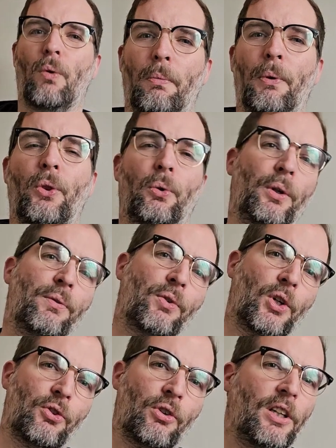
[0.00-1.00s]
we thought of the
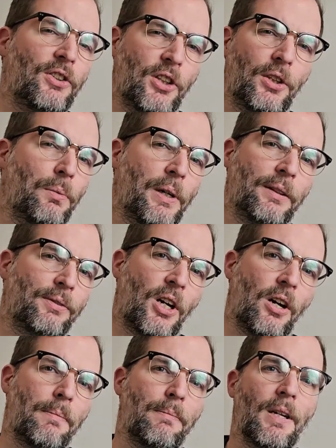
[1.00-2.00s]
first trilogy in the Wheel of
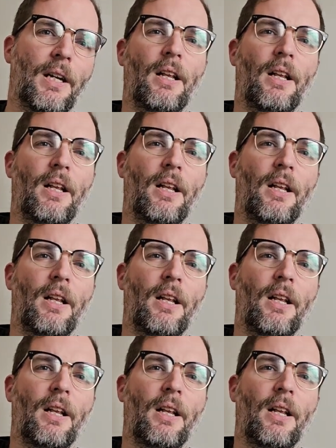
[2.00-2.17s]
Time.